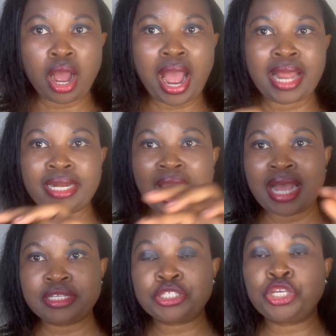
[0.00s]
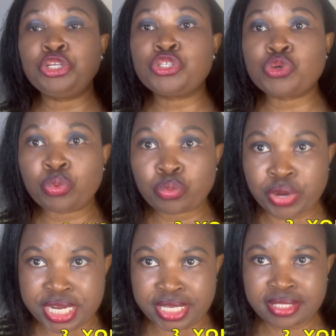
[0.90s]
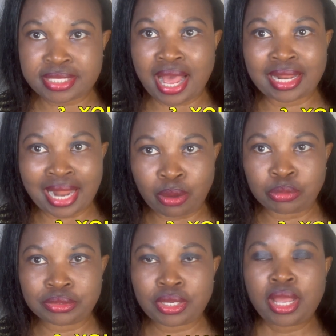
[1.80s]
and ask you to read it aloud,